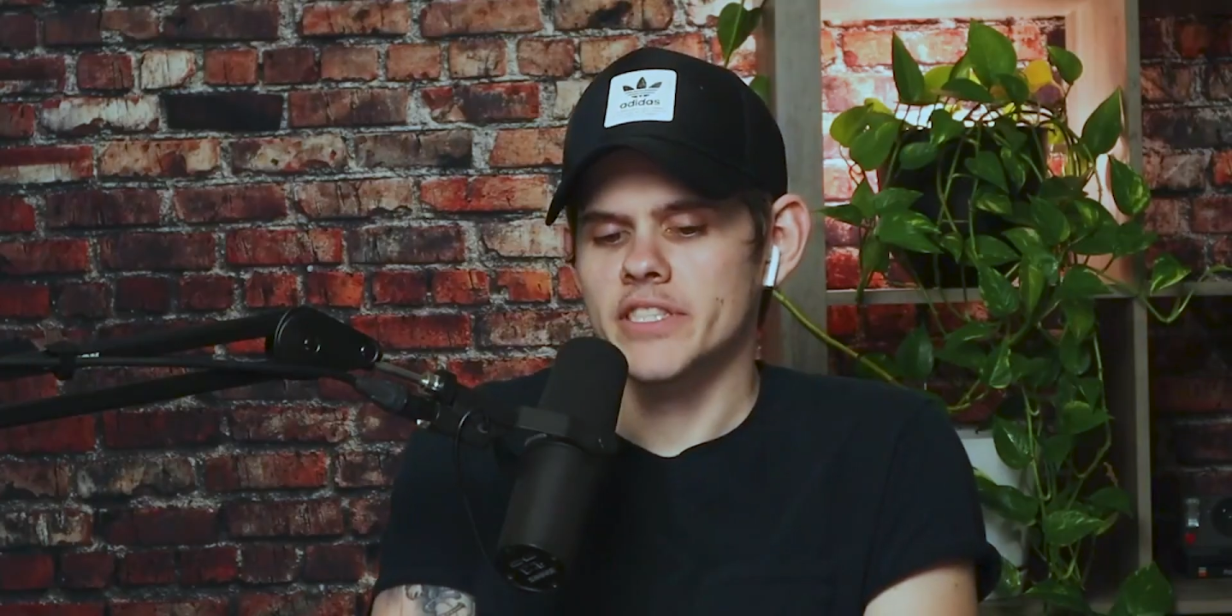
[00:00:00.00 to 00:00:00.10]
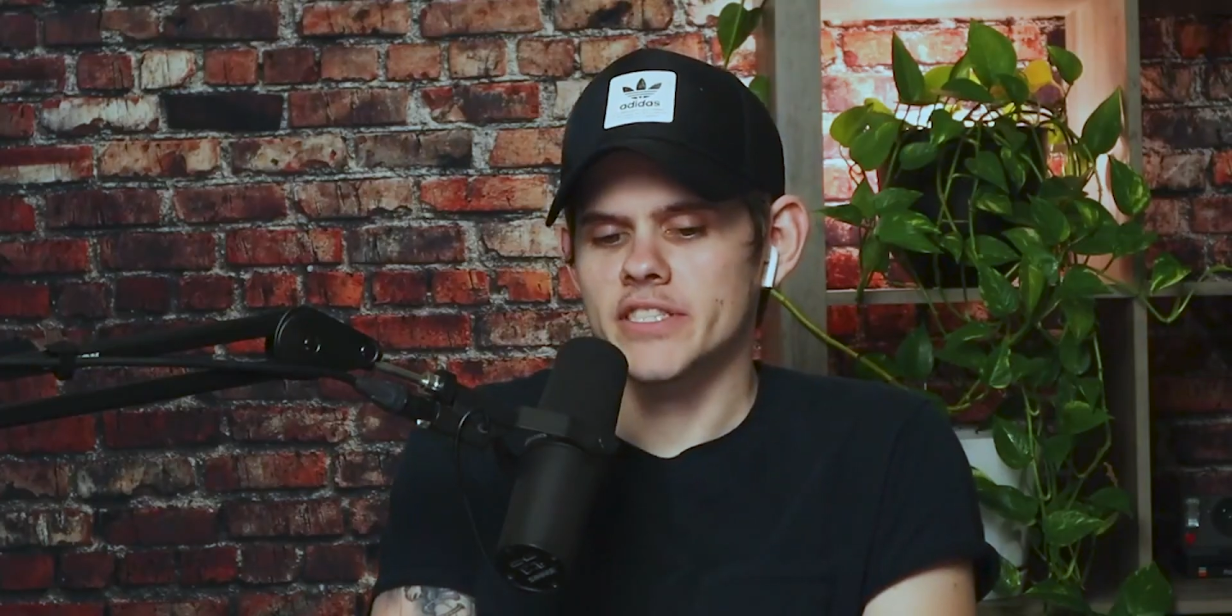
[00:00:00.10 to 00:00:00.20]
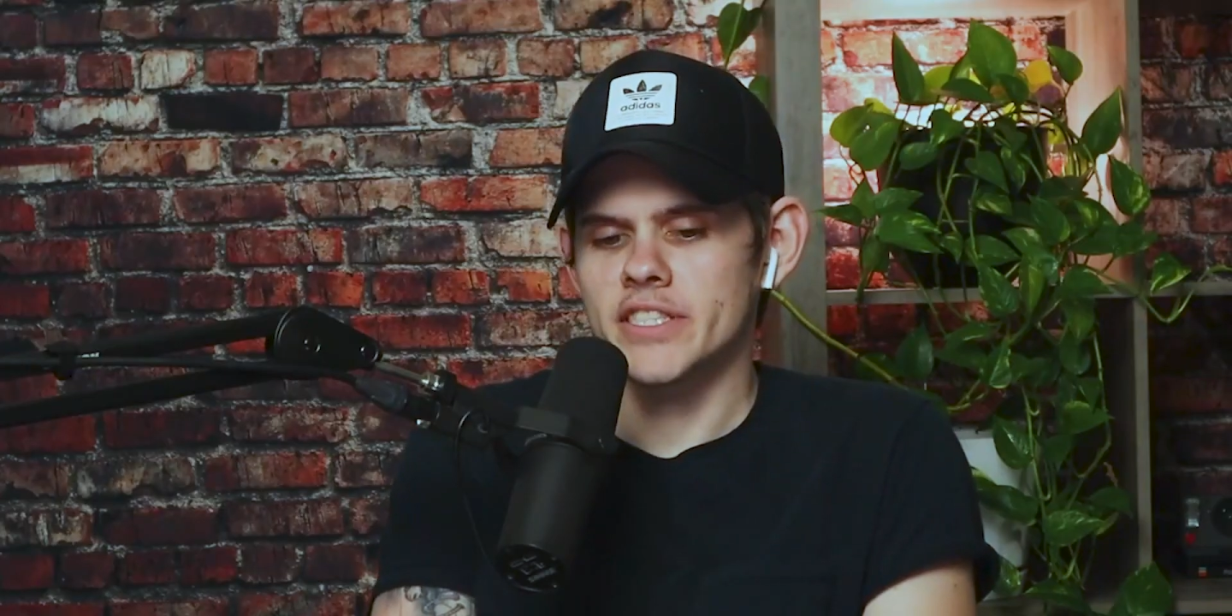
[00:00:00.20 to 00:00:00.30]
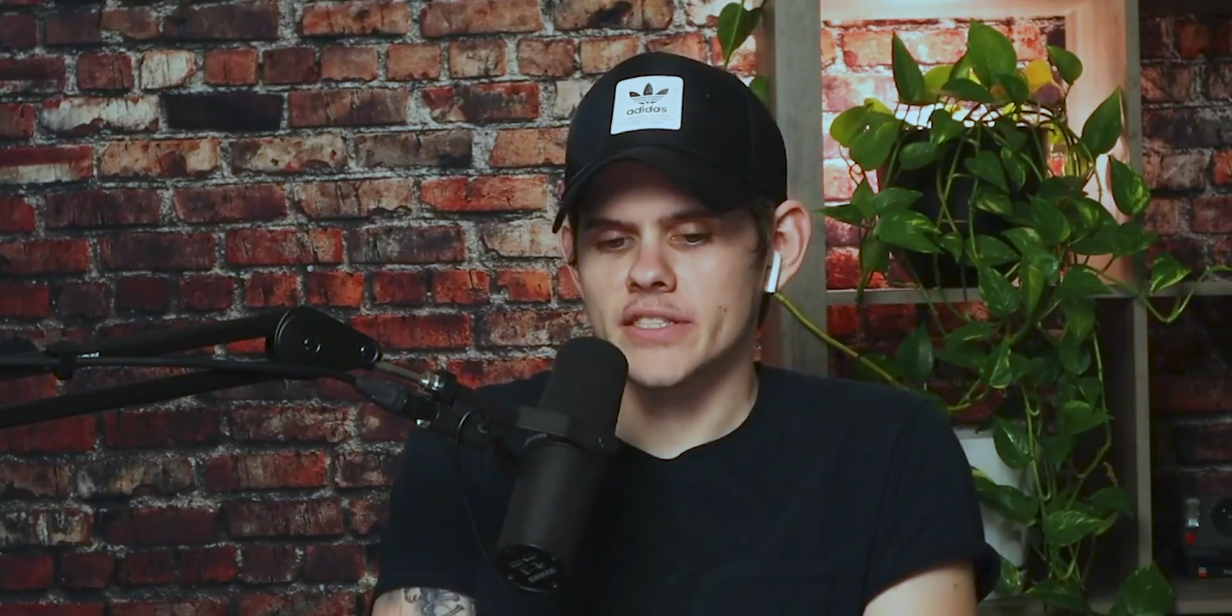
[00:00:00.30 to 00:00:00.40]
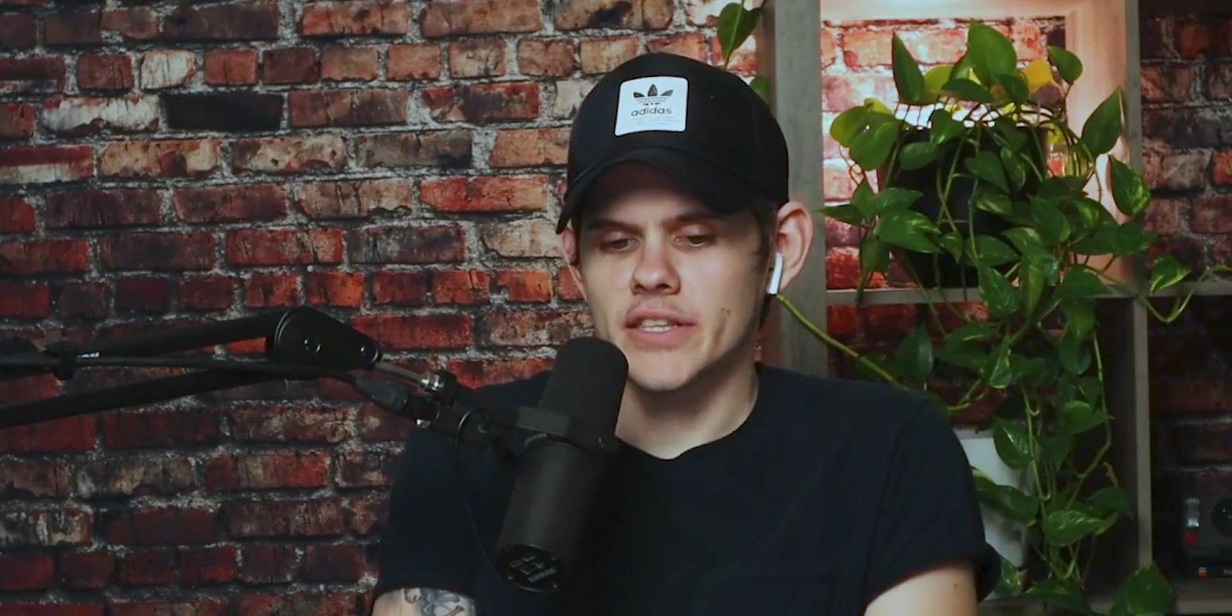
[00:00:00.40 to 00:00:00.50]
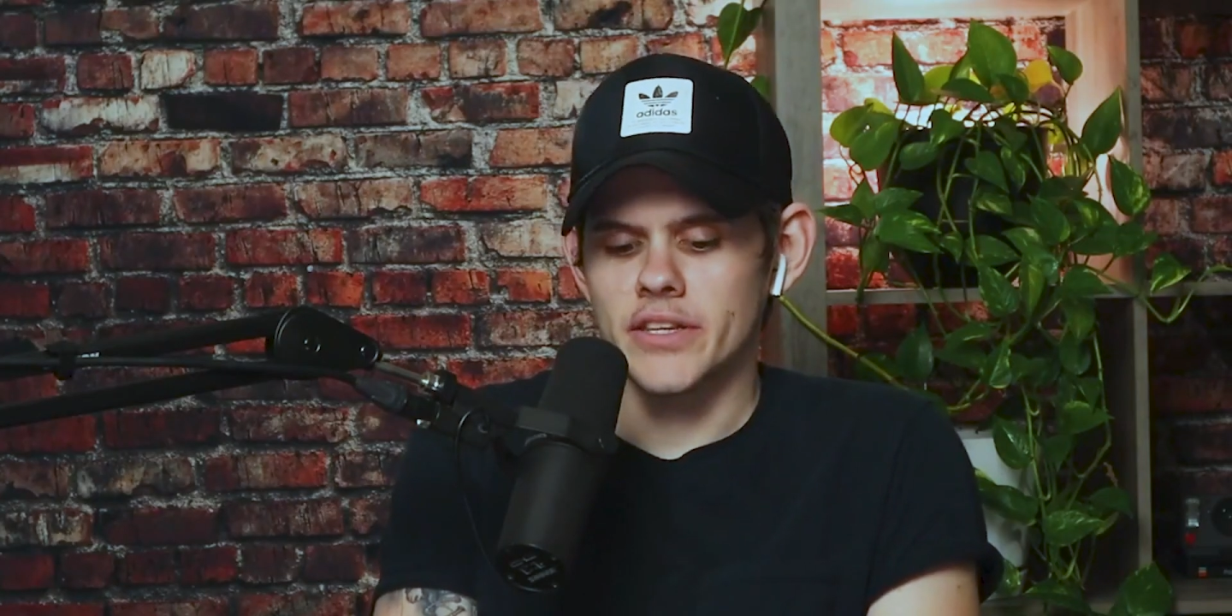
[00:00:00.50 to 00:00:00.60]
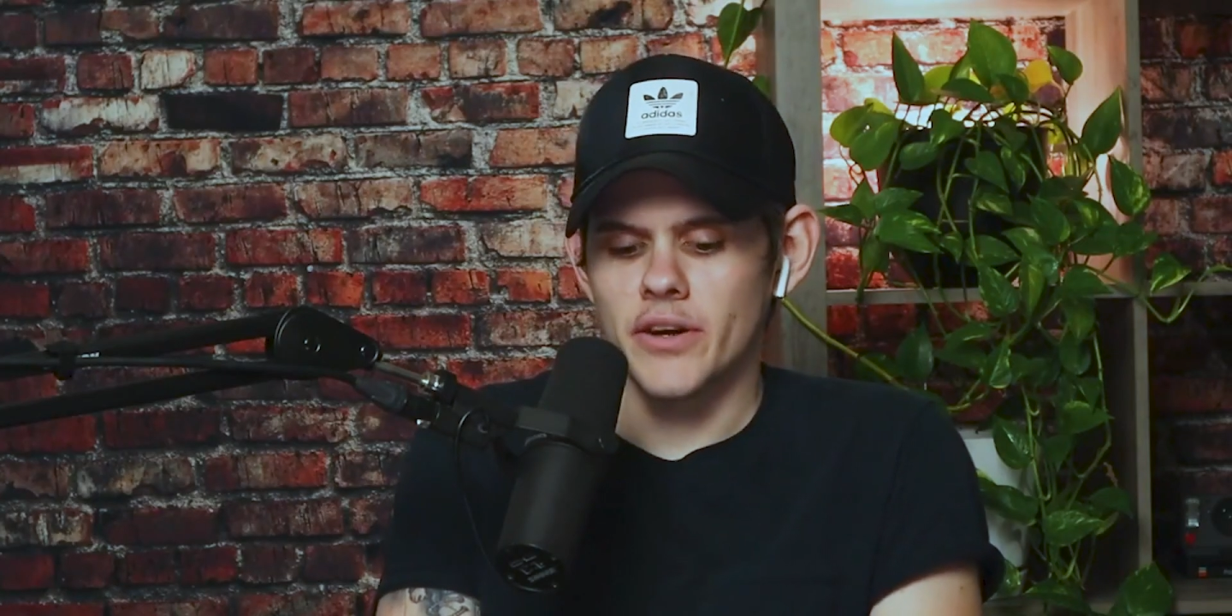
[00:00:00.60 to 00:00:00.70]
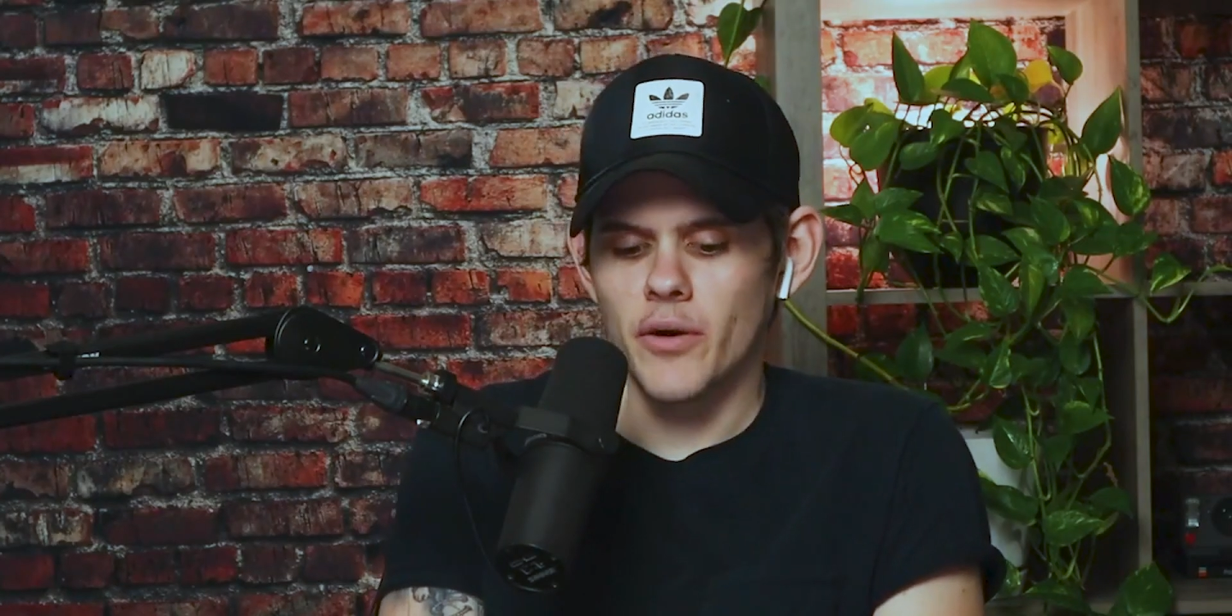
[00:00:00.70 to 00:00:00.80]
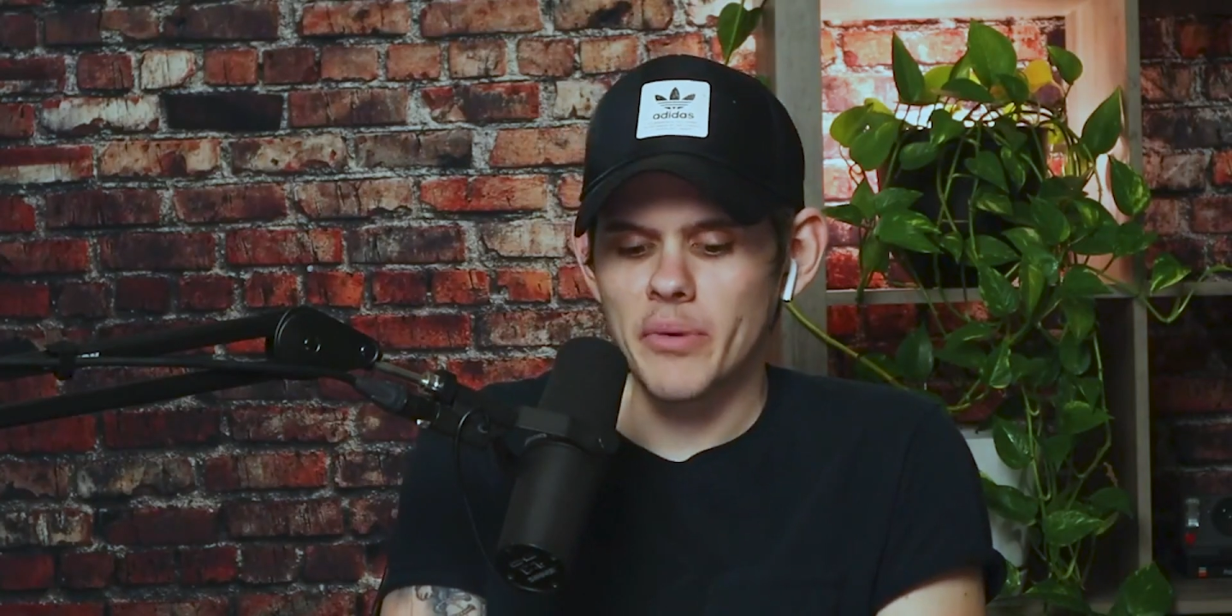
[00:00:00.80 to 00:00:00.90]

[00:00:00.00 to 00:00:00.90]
she just, a